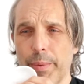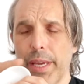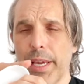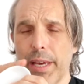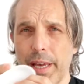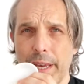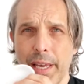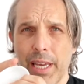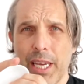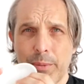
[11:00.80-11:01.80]
here
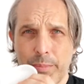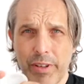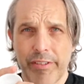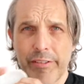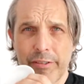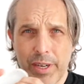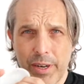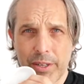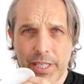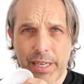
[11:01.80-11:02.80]
is perfect for a
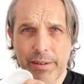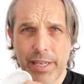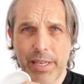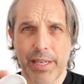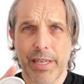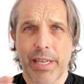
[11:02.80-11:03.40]
large area.